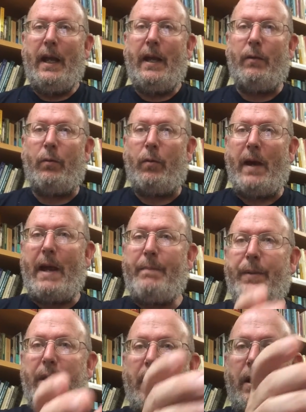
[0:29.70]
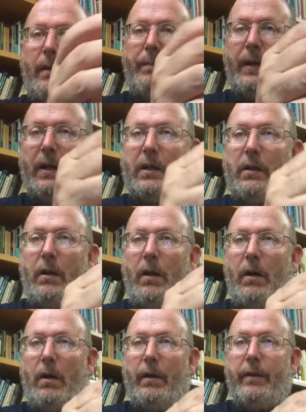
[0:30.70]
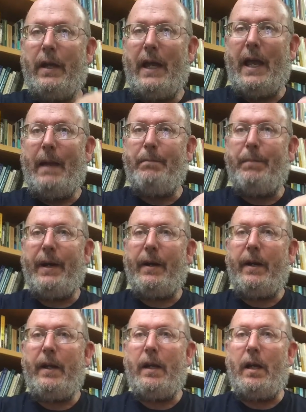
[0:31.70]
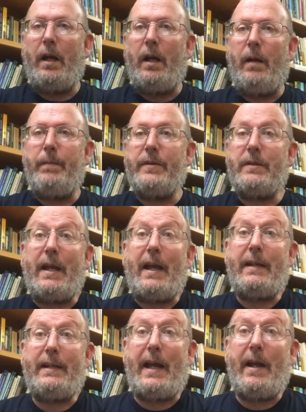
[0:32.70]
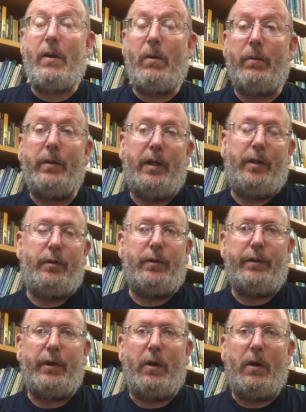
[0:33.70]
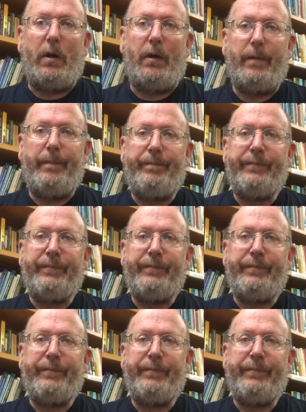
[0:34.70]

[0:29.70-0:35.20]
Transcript: and wrap it up in a cloth and bury it upside down in your yard,